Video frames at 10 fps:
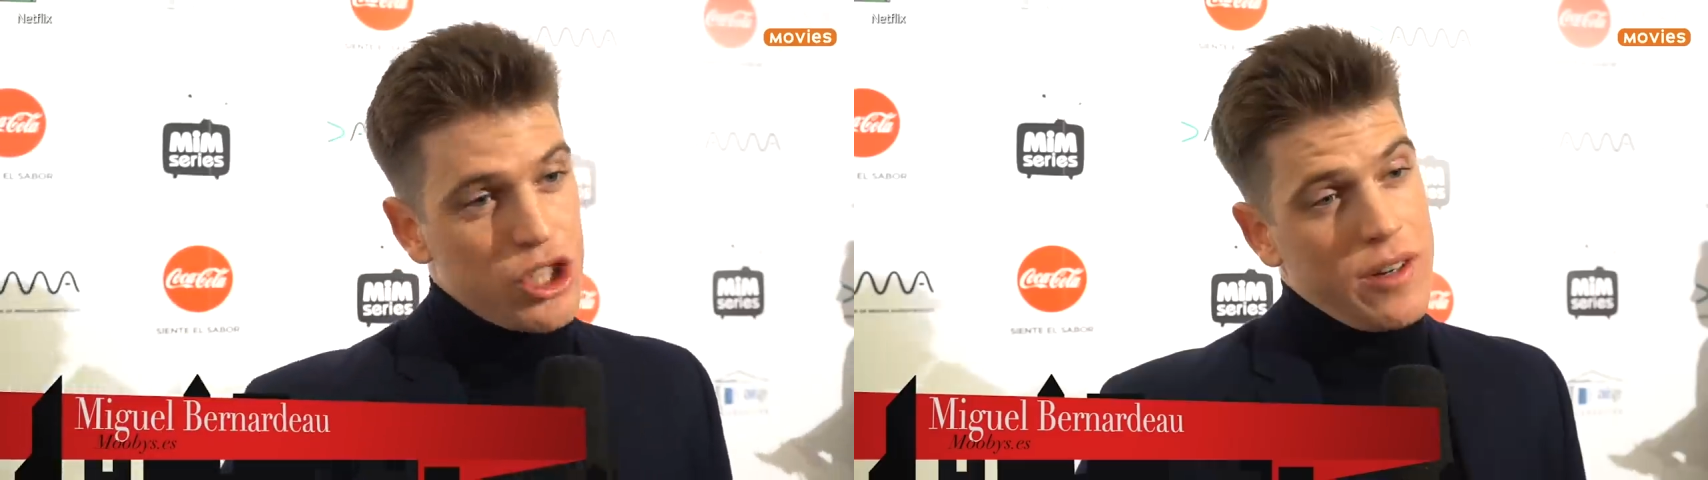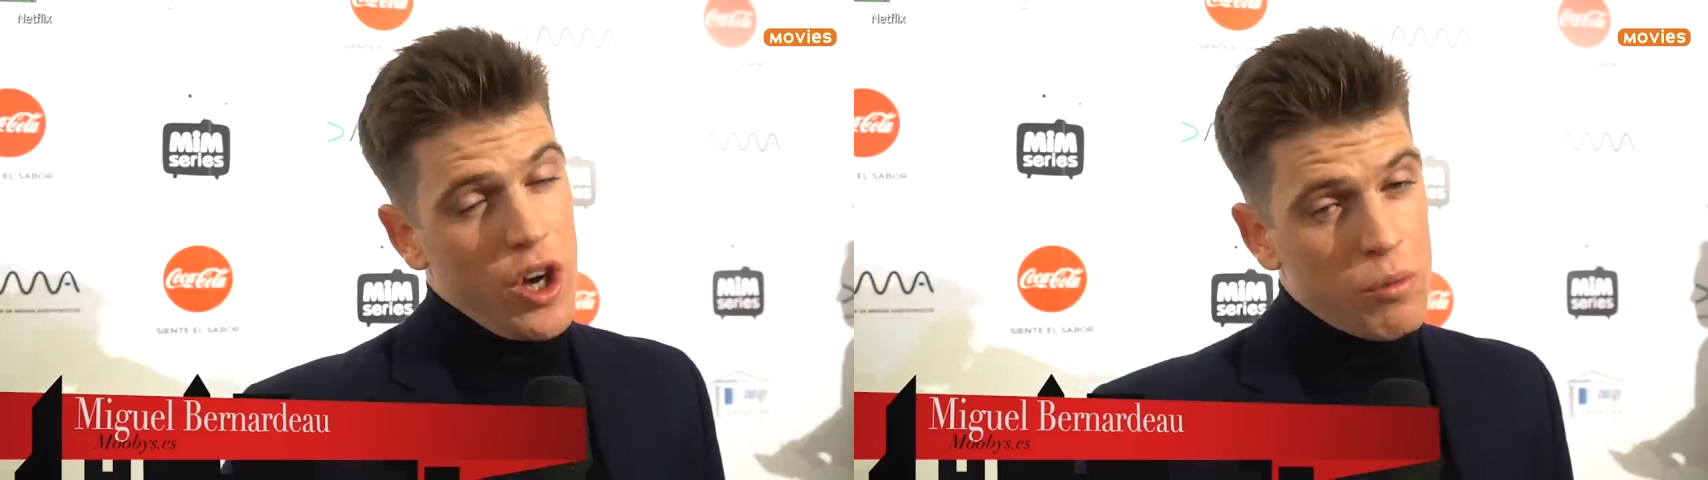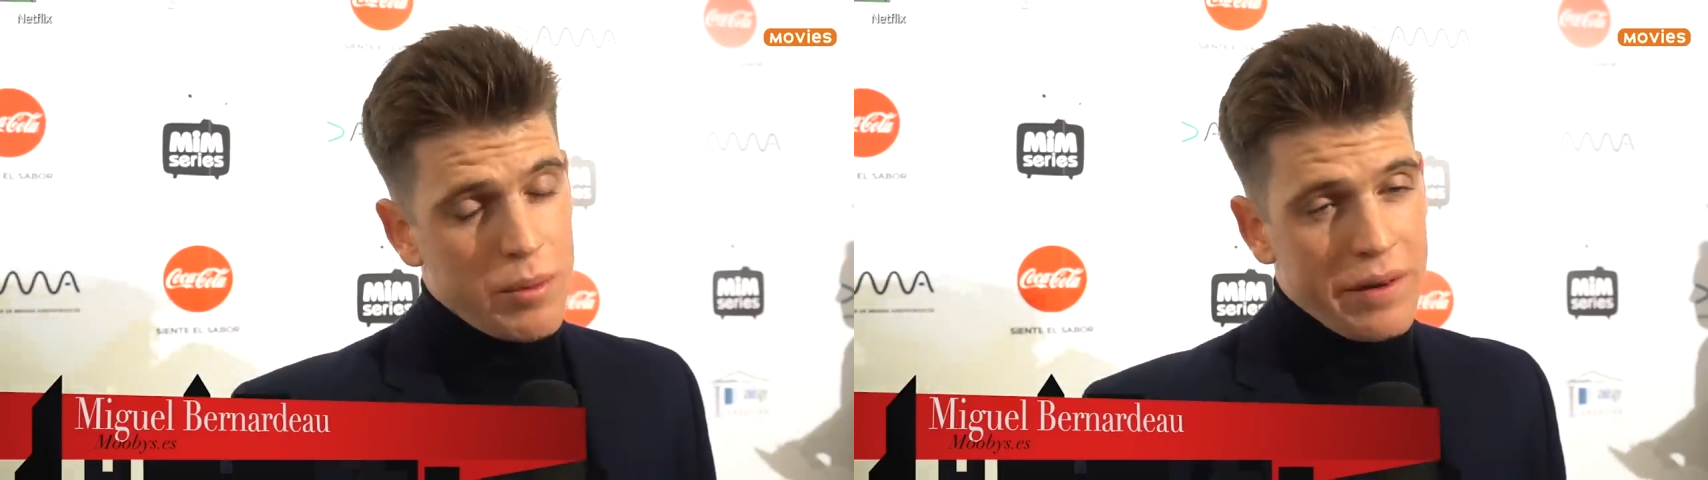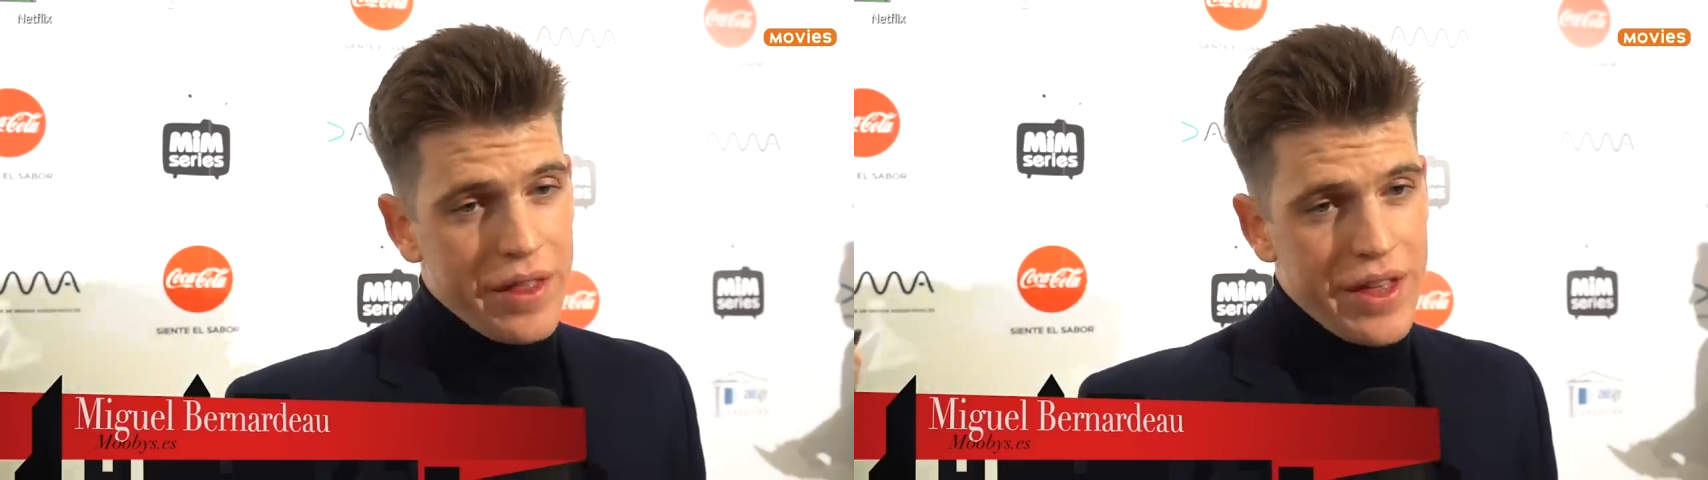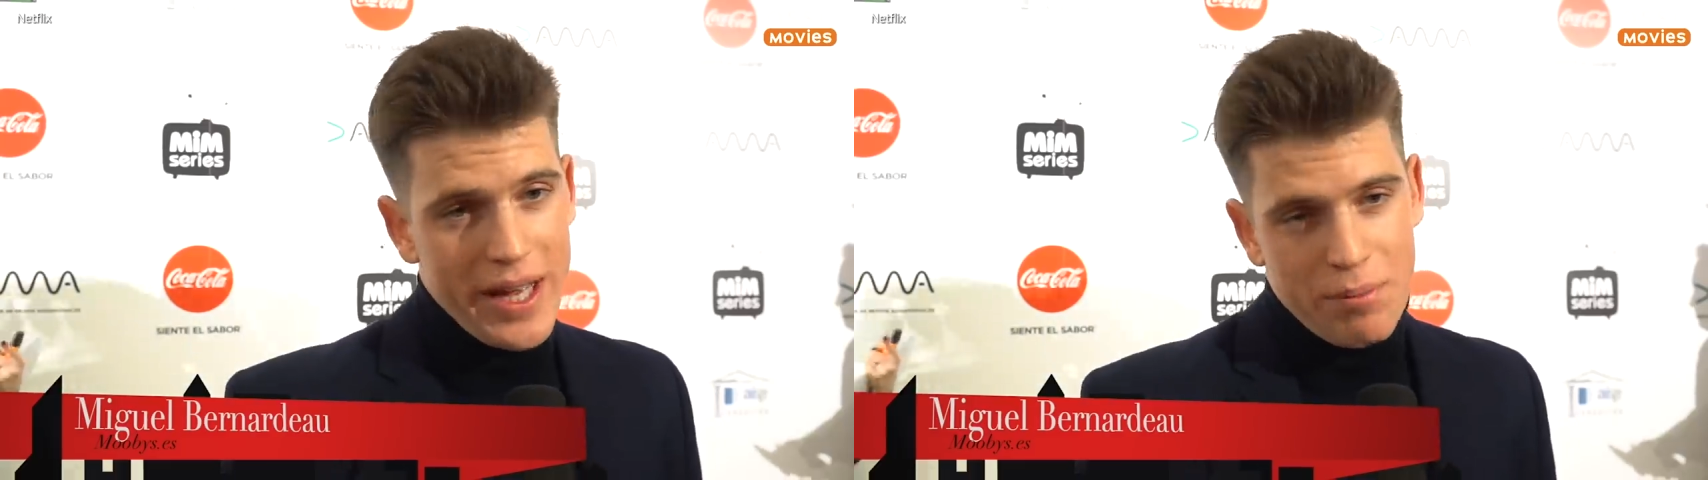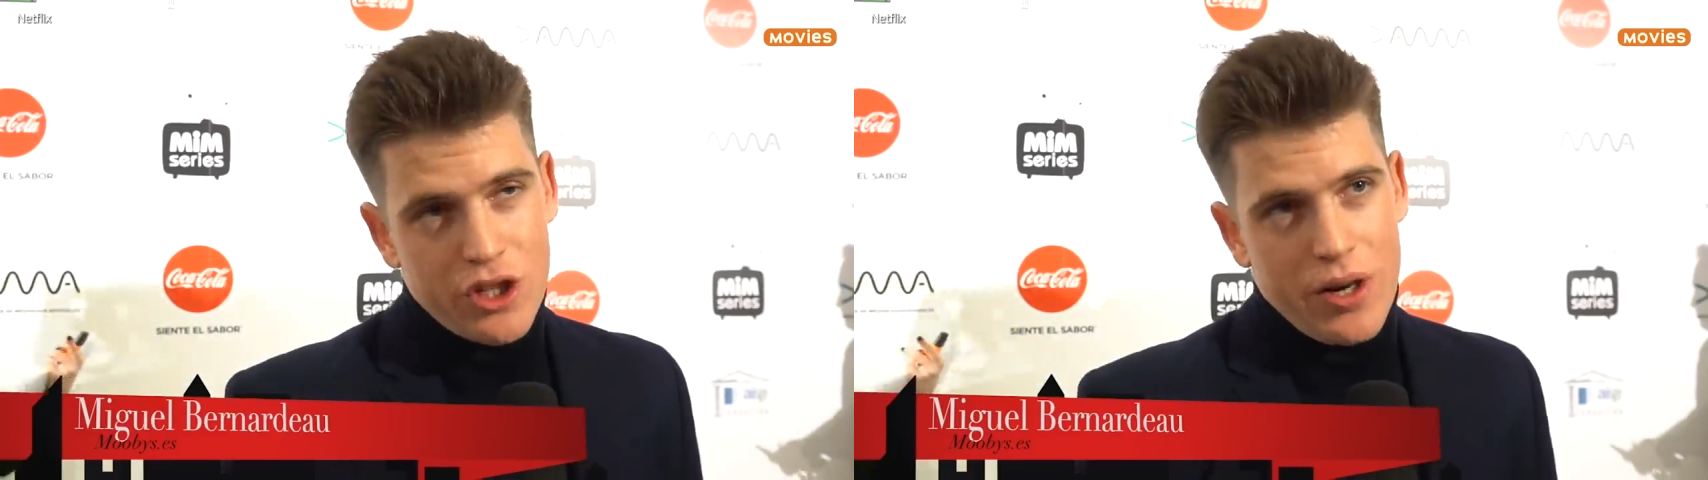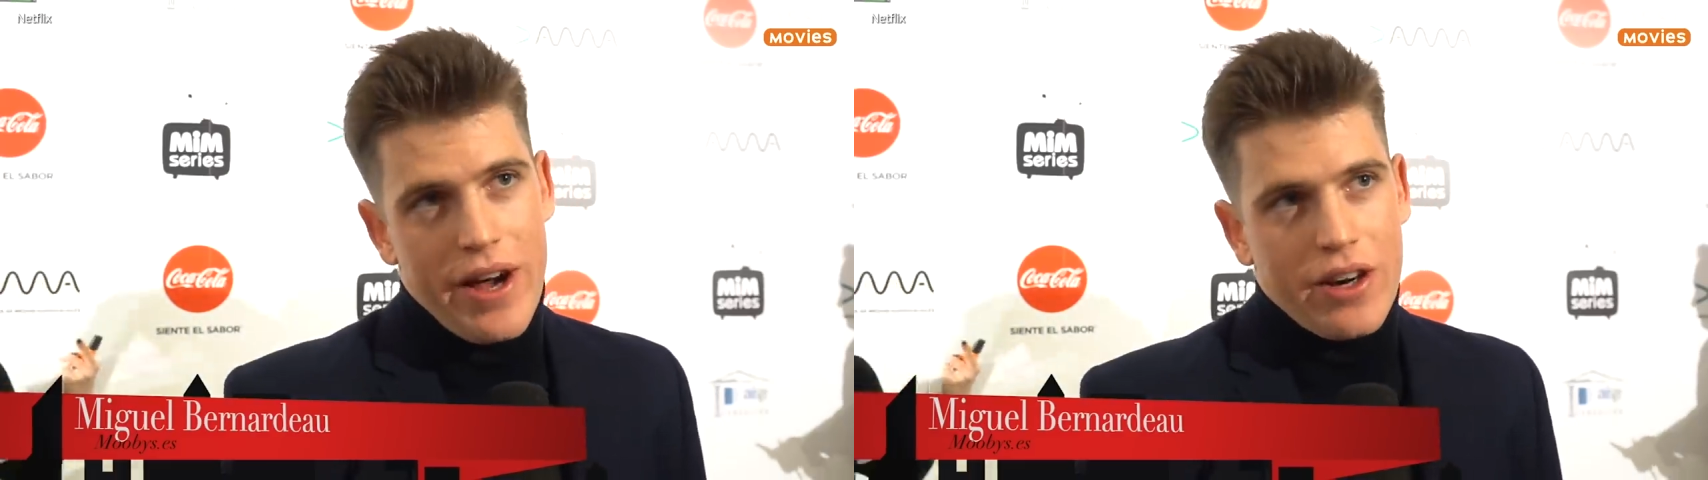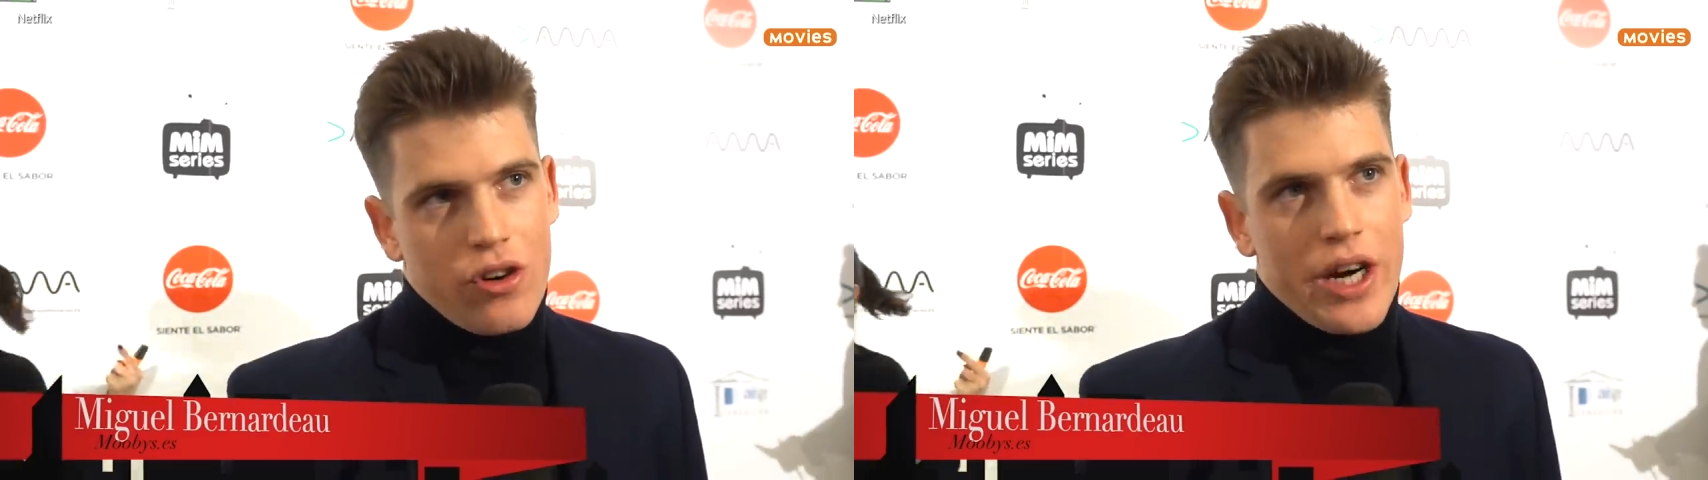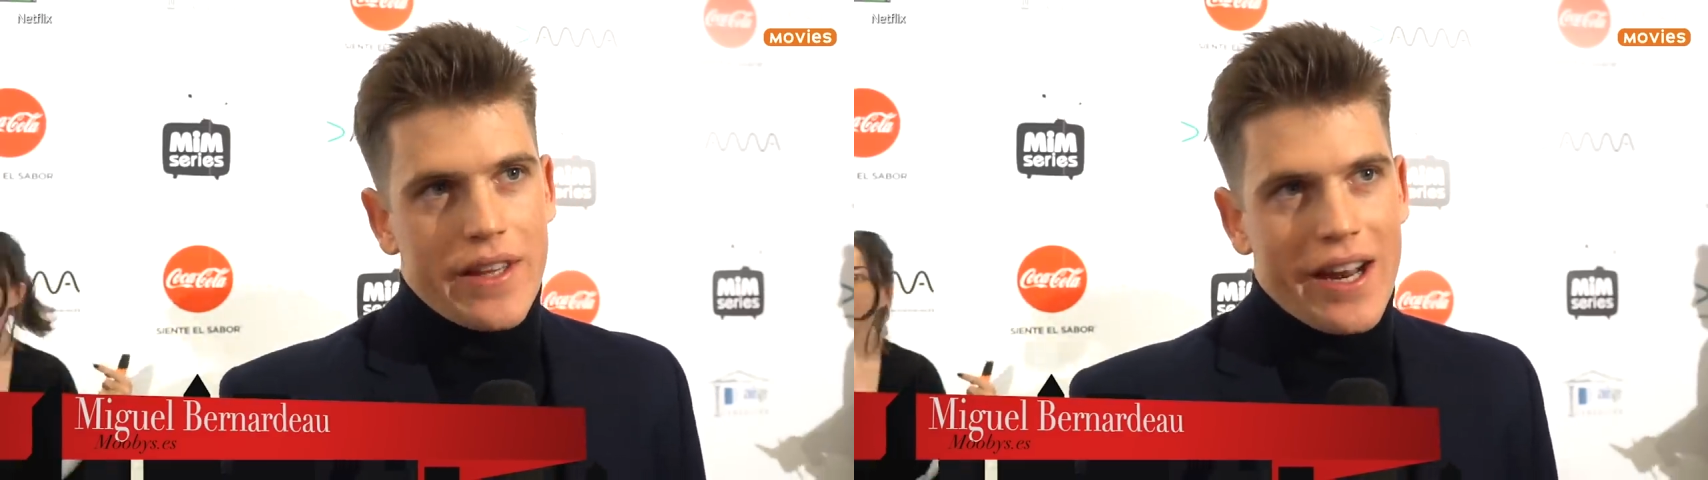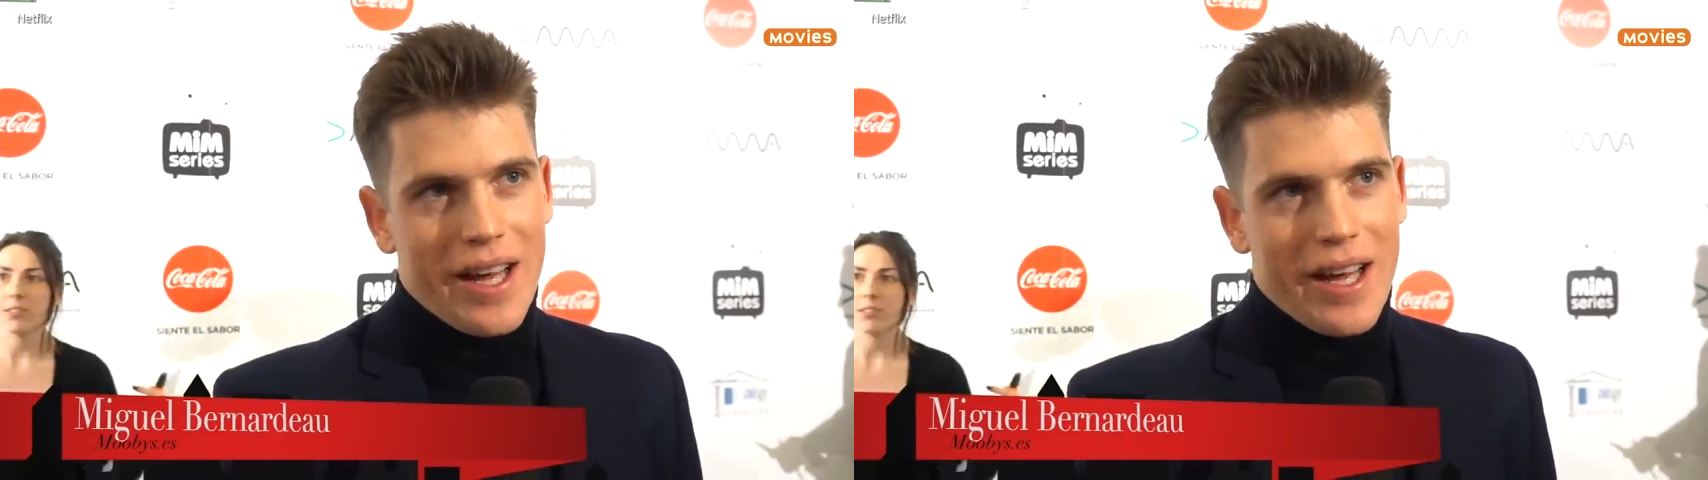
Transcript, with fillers: Miguel revealed that the scene was